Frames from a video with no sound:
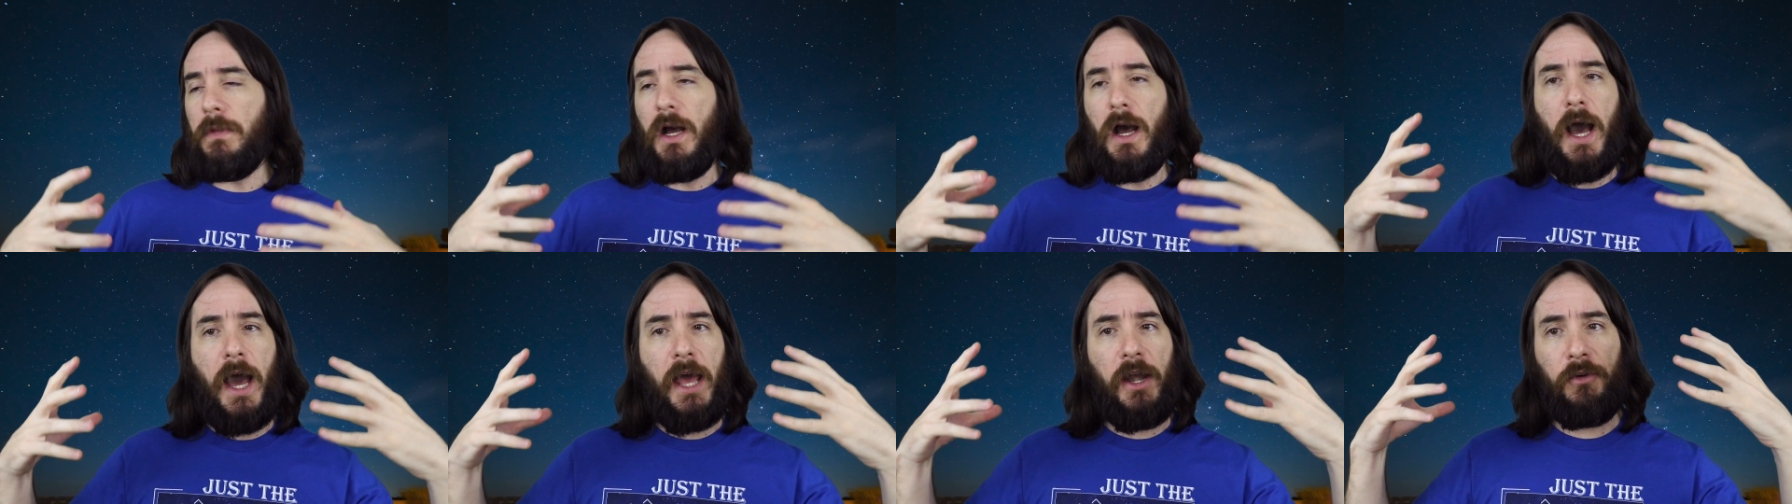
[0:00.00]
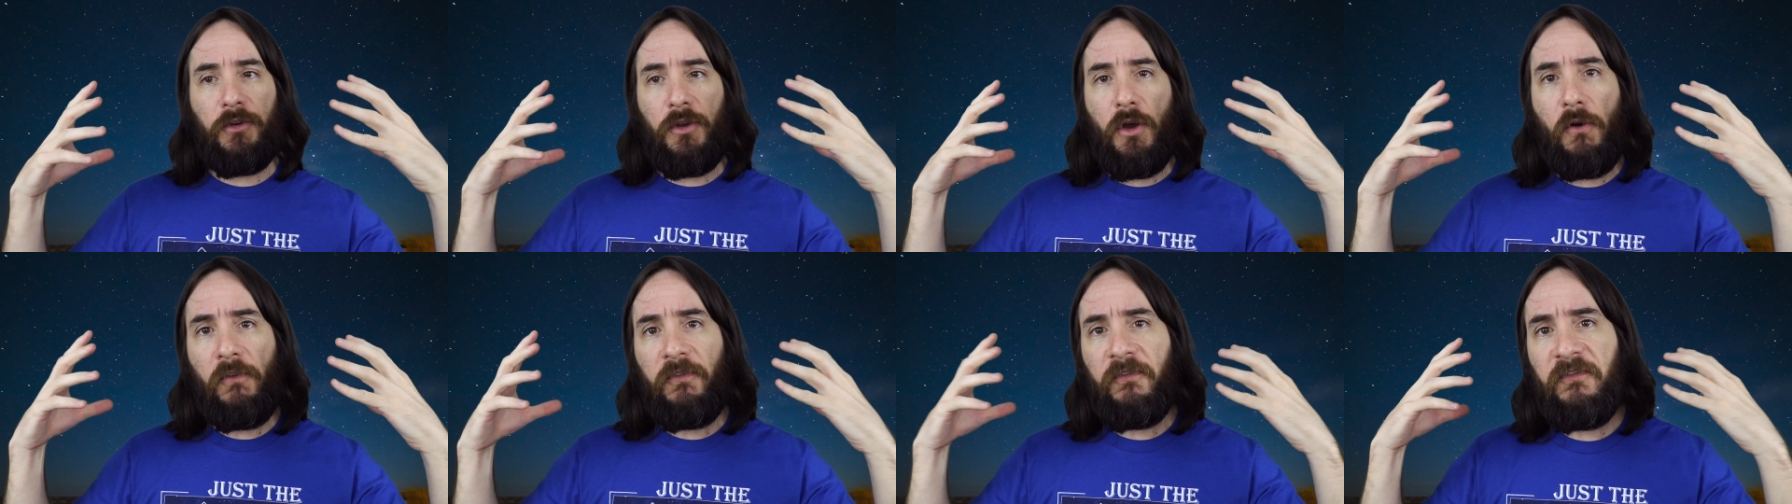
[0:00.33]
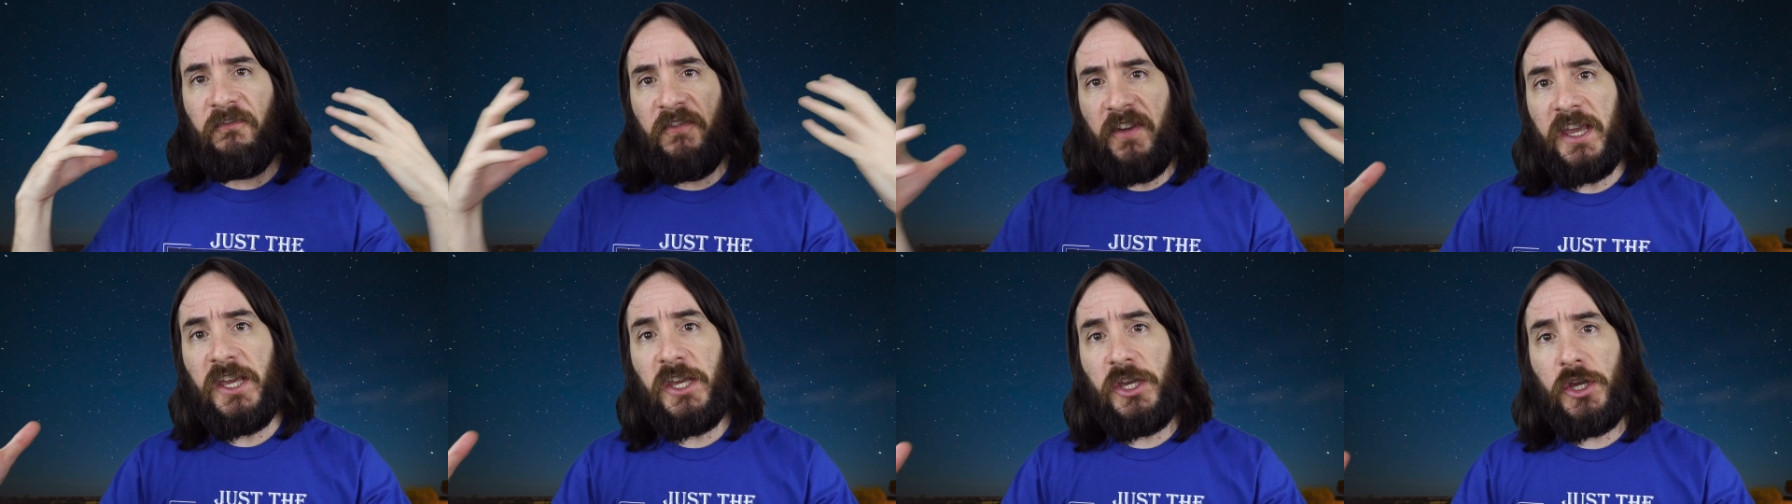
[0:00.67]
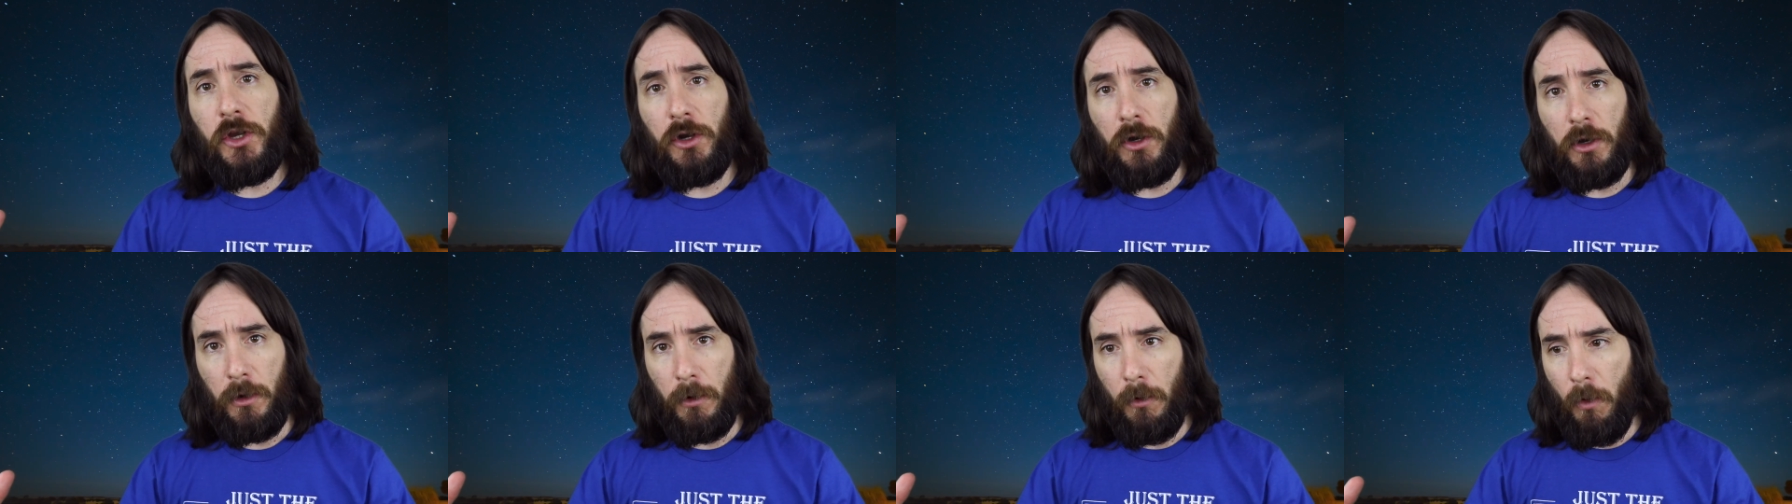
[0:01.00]
I don't know,
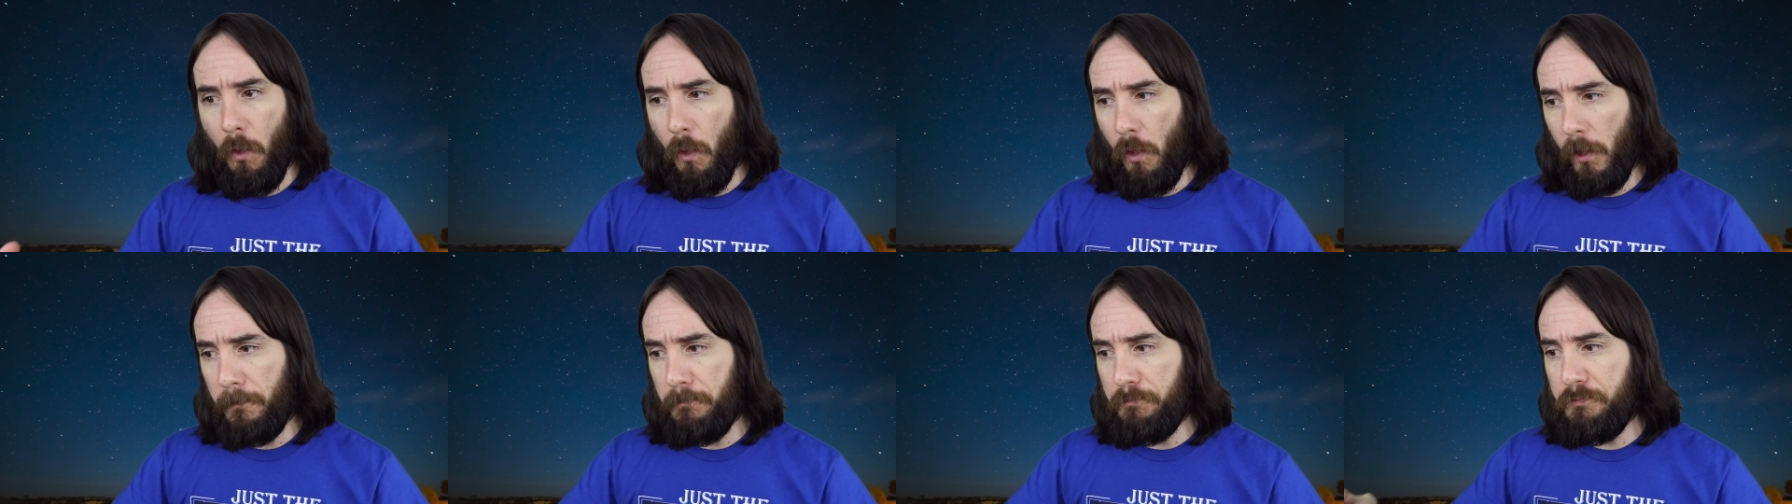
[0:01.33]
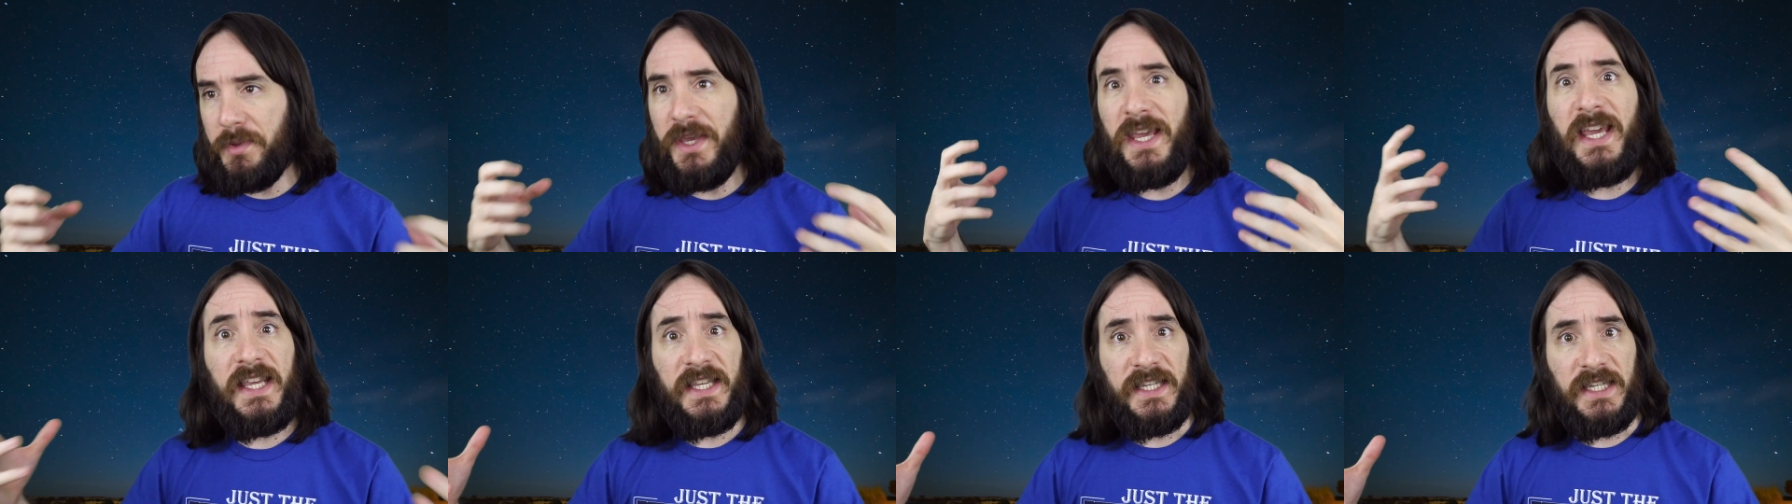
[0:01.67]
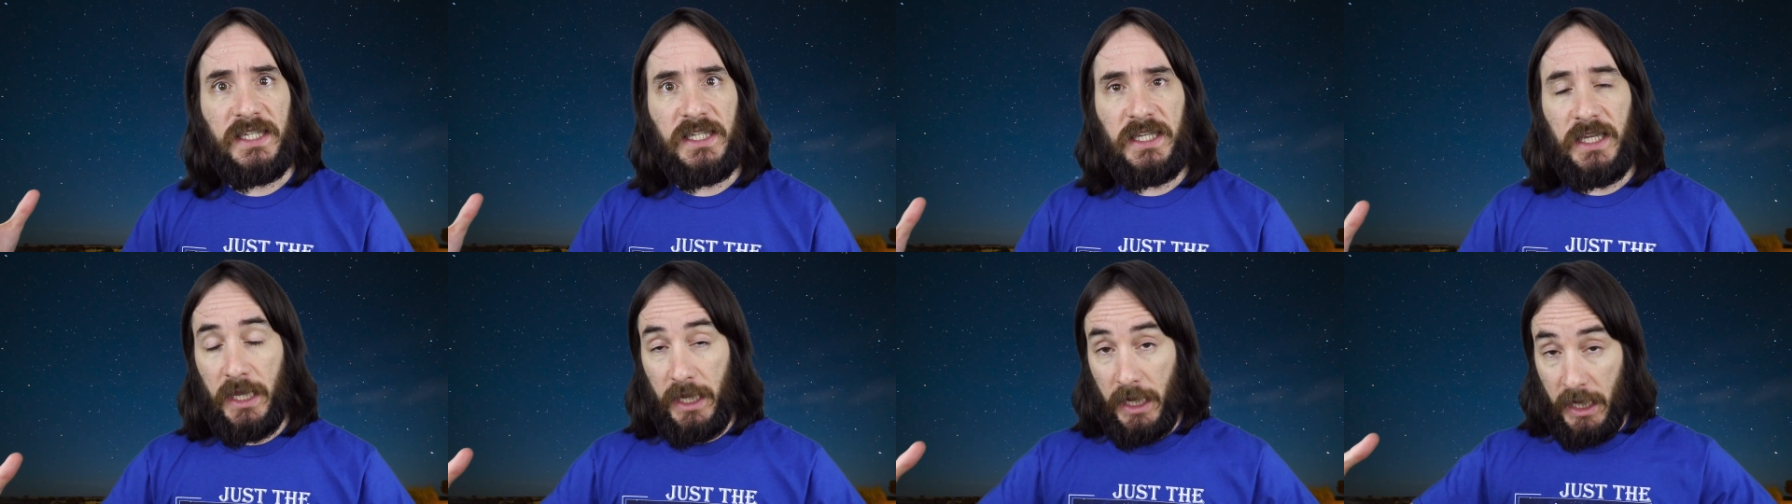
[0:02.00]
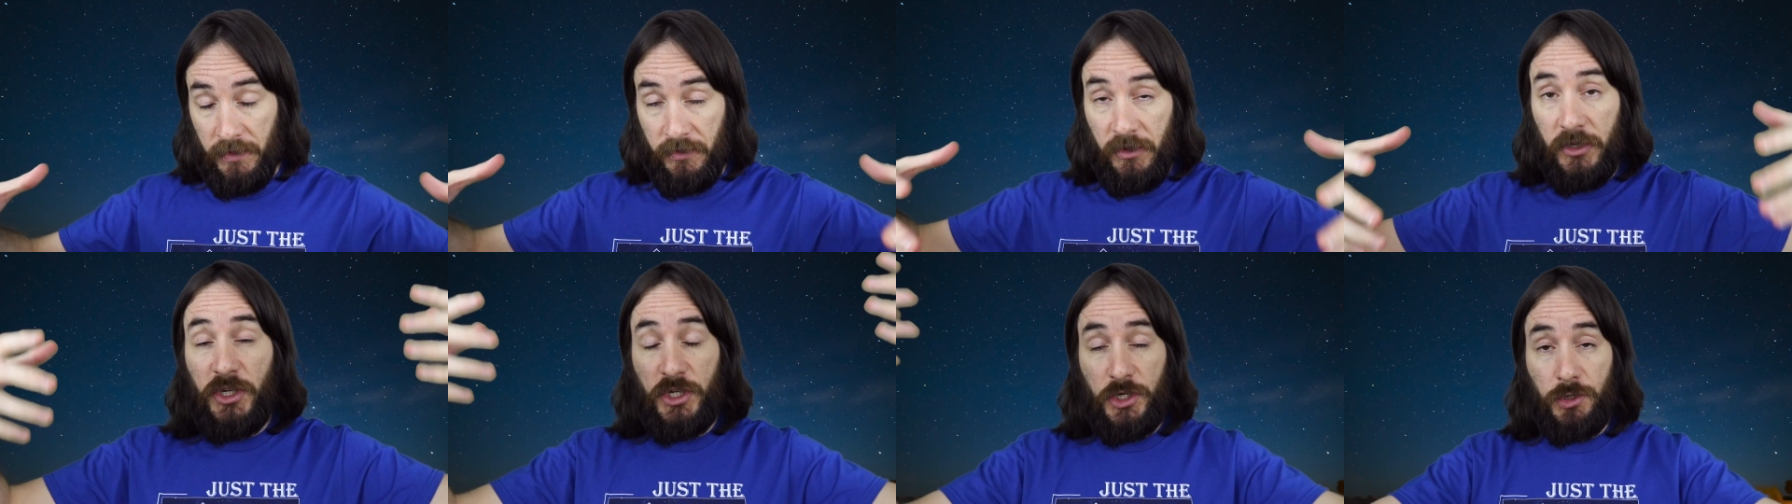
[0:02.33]
figure or beast
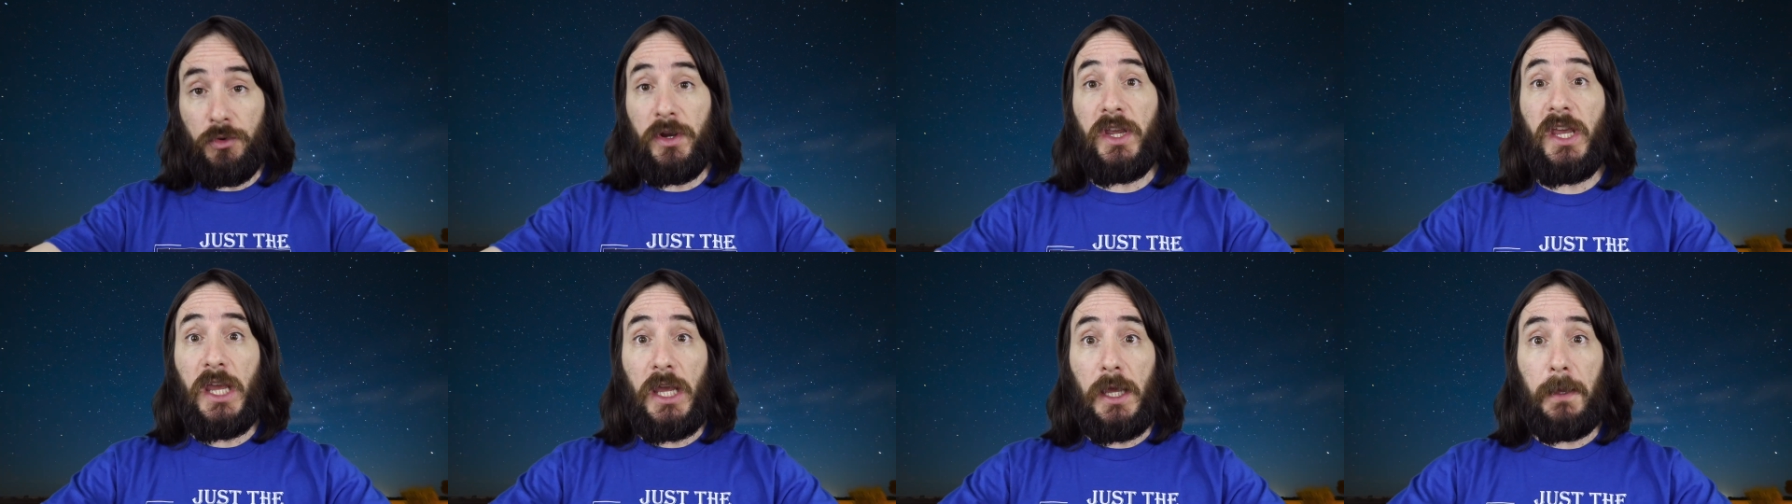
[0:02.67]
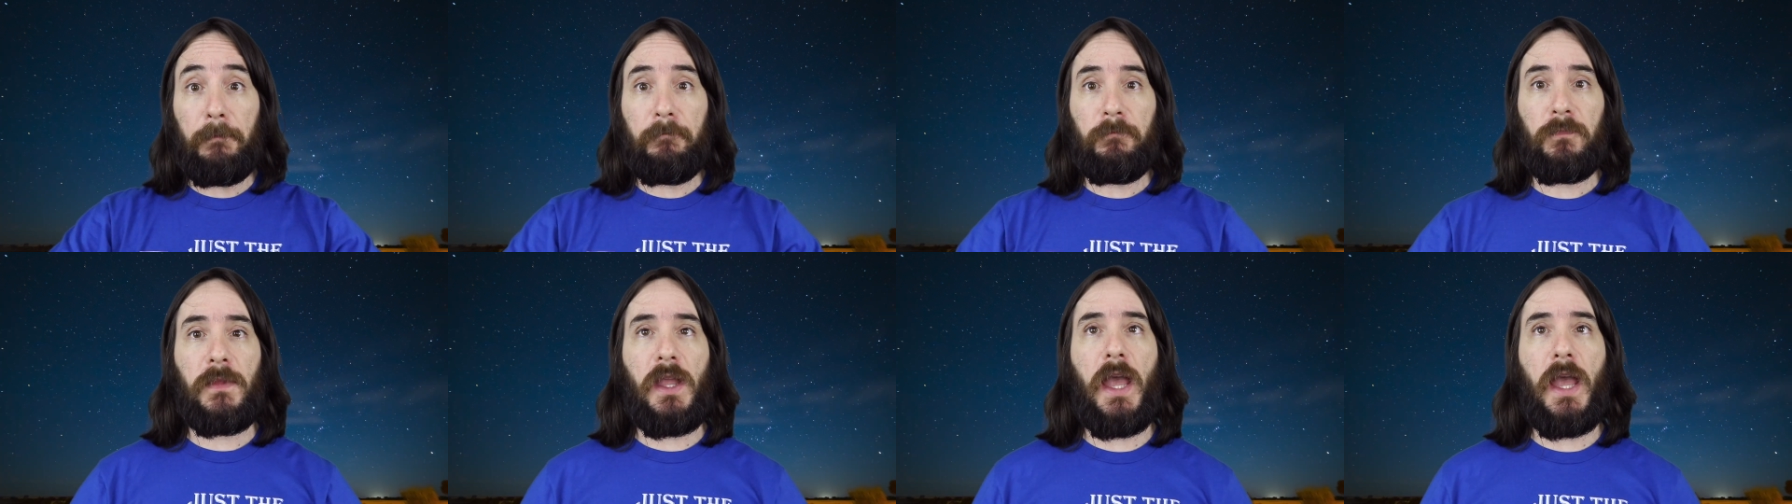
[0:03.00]
in the tree.